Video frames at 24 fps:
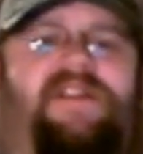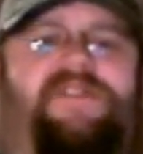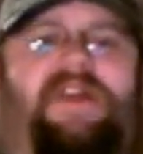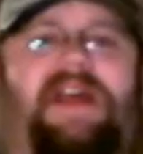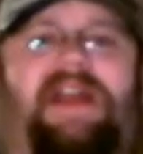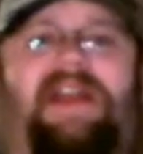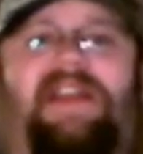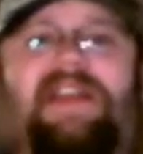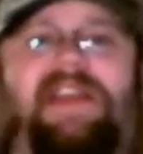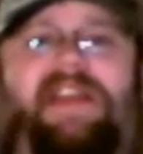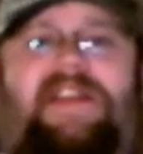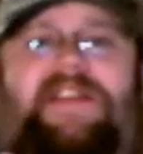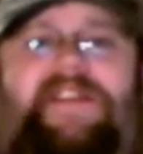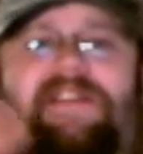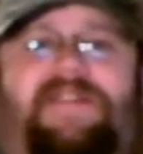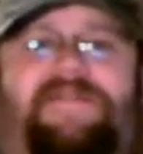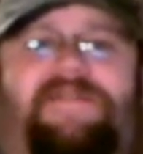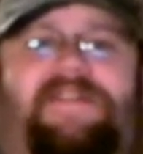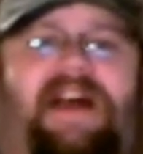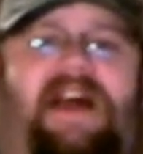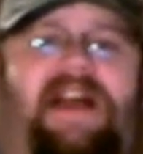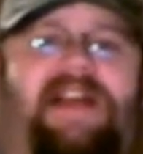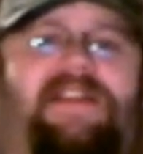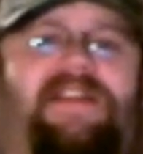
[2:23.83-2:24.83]
the leader
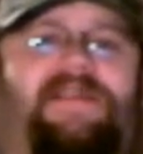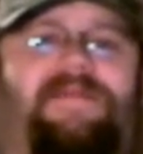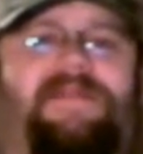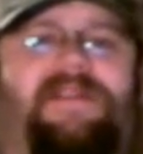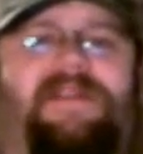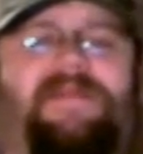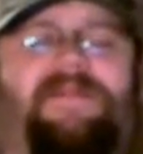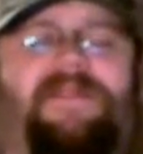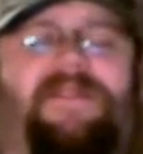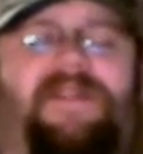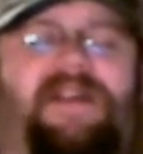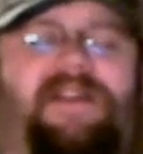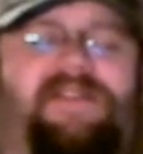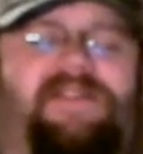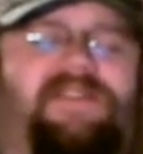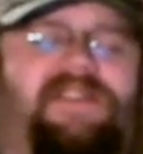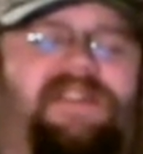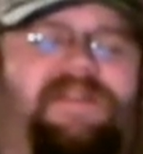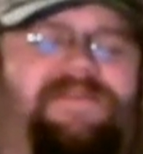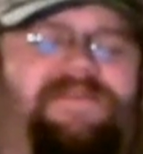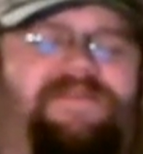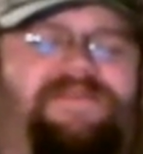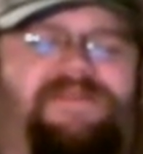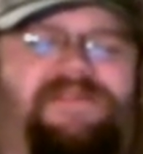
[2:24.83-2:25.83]
of the IWWS,
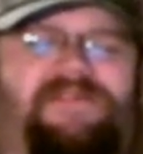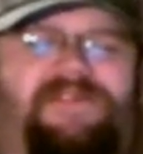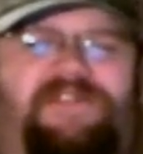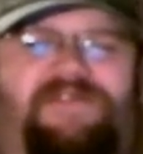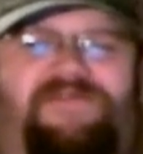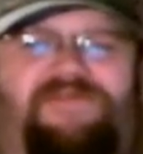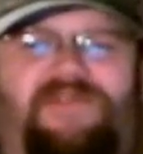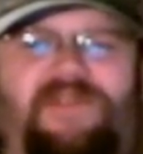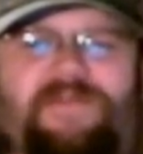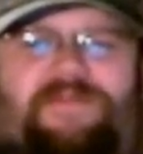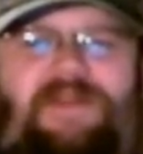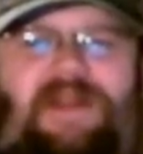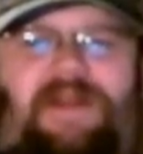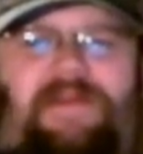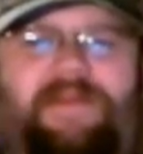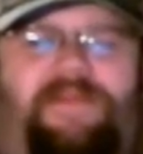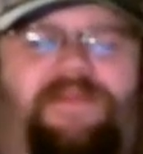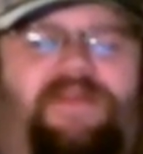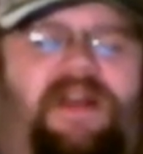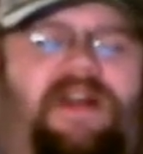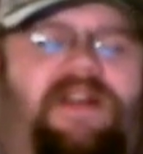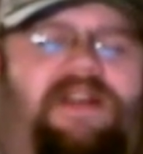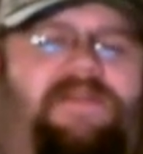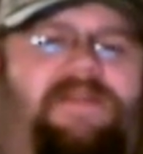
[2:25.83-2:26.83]
the group that I'm
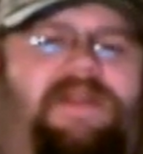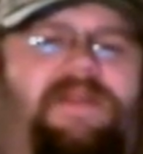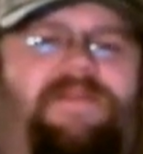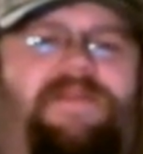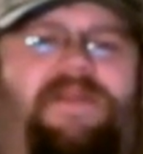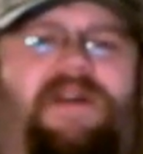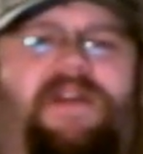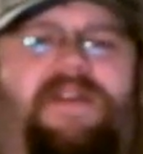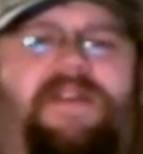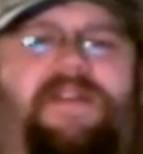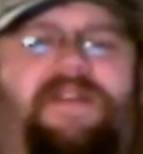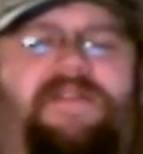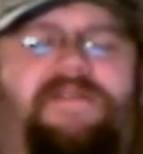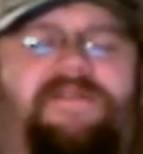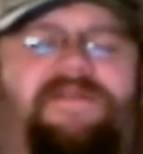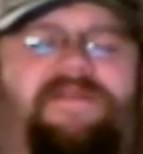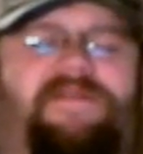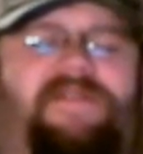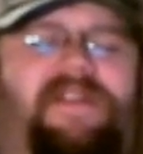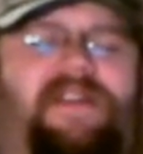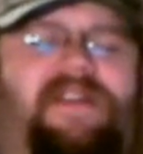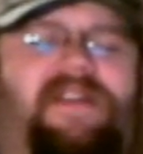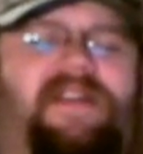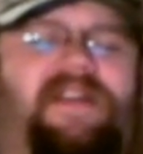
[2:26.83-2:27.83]
proud to be a part of.
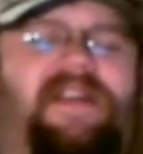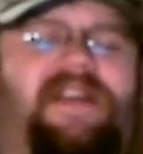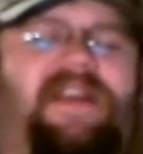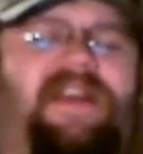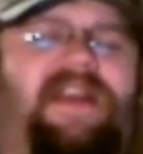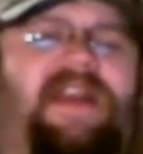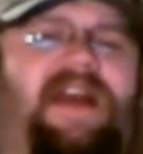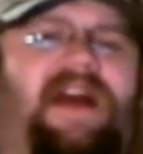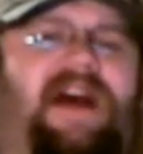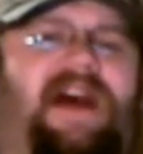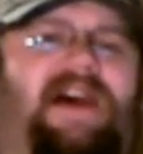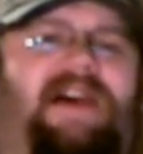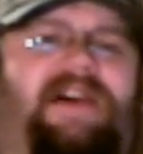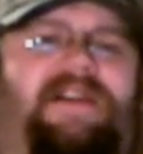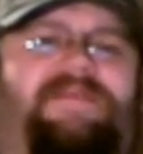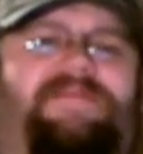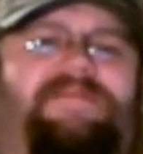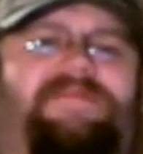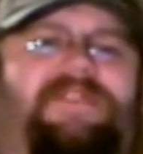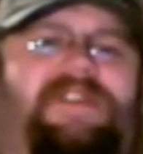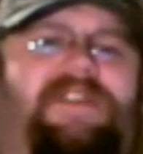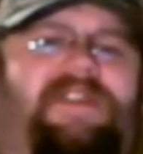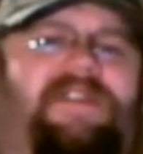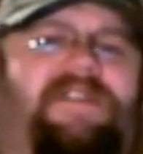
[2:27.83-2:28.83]

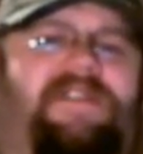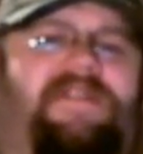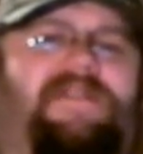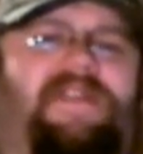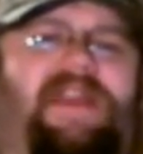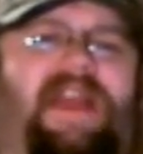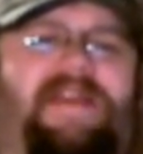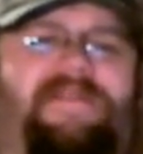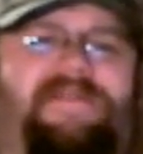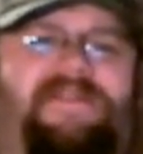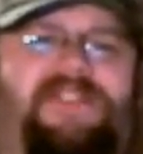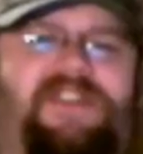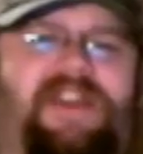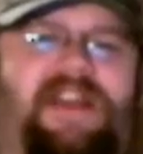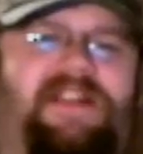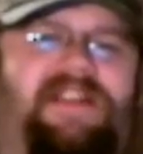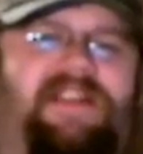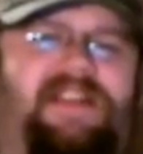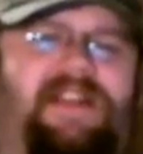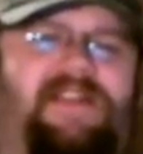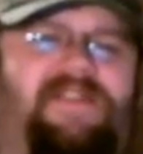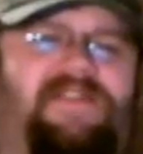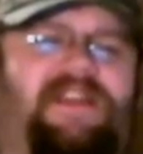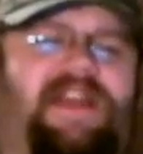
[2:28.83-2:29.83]
You know, if you haven't
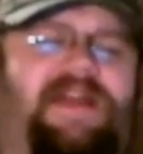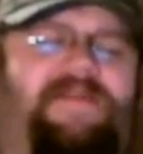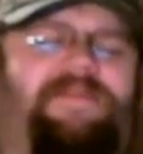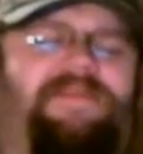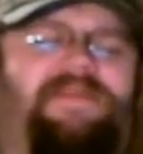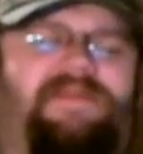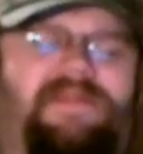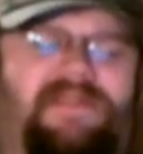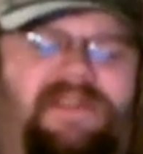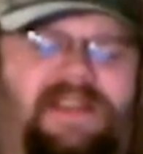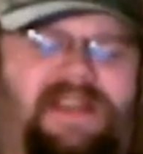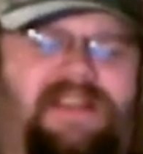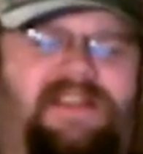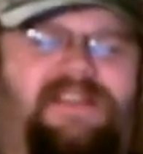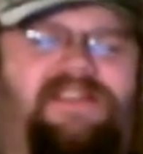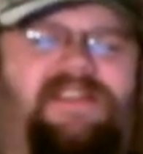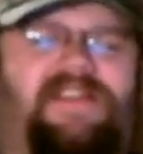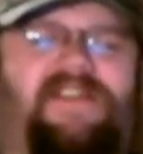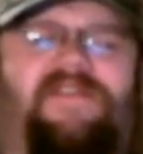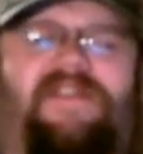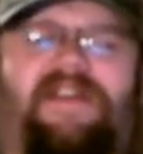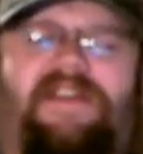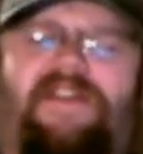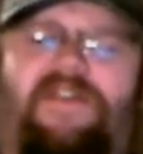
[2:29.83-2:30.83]
checked it out yet, please
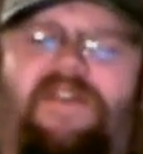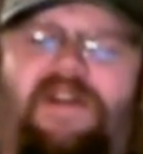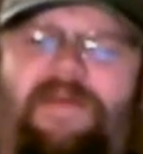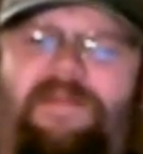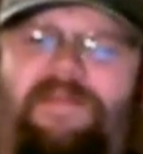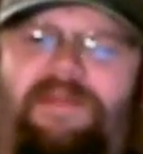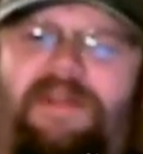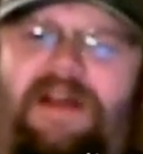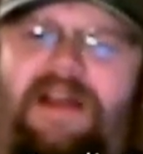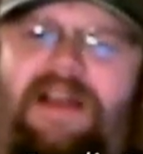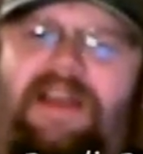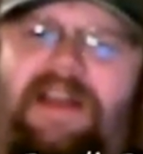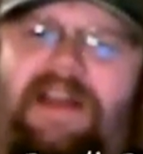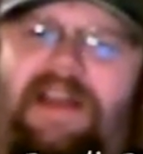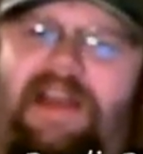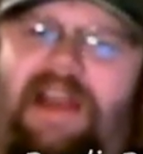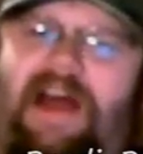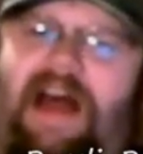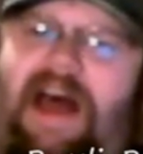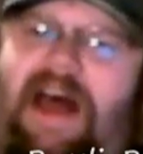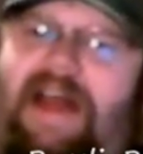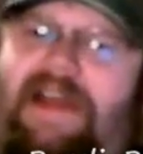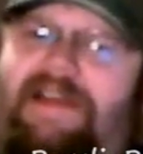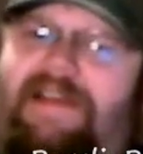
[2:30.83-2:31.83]
do. I know I plug it a
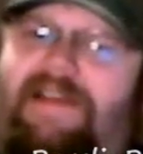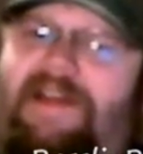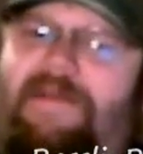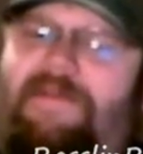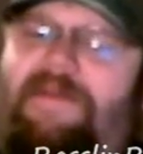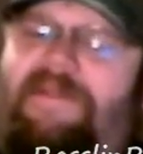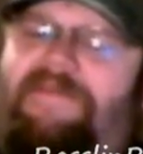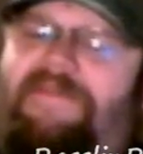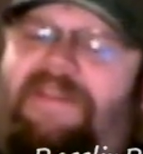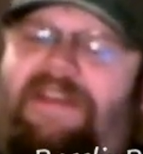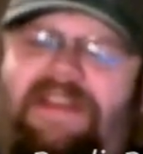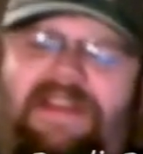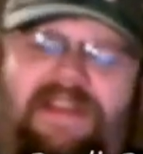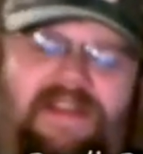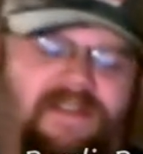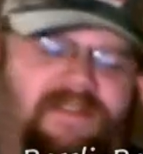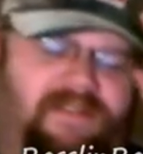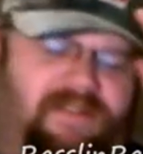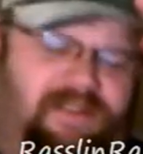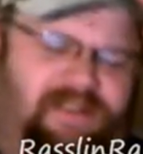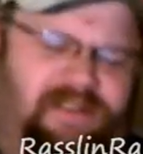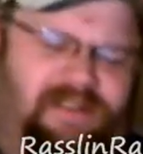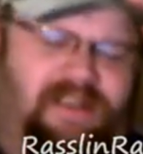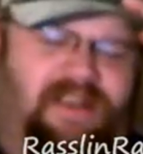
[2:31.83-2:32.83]
lot in all my
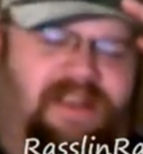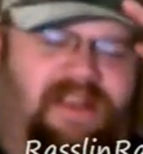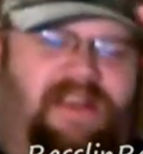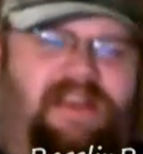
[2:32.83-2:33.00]
videos,